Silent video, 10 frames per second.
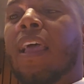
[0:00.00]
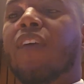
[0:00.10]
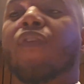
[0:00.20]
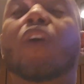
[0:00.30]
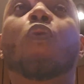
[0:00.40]

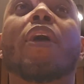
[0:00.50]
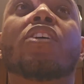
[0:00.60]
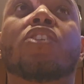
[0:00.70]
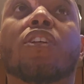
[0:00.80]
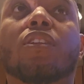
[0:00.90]

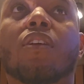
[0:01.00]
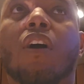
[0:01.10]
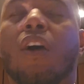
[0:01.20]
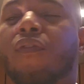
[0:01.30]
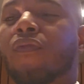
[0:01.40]
evacuation
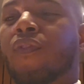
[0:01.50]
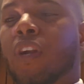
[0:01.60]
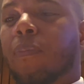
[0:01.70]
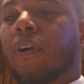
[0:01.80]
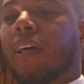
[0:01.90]
of
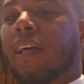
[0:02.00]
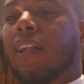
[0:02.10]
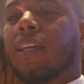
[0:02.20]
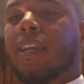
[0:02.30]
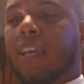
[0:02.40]

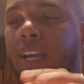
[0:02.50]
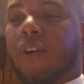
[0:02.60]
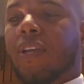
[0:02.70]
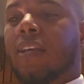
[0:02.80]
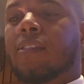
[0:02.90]
vulnerable
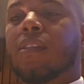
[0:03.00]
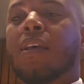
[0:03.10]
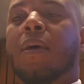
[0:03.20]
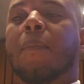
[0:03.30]
areas,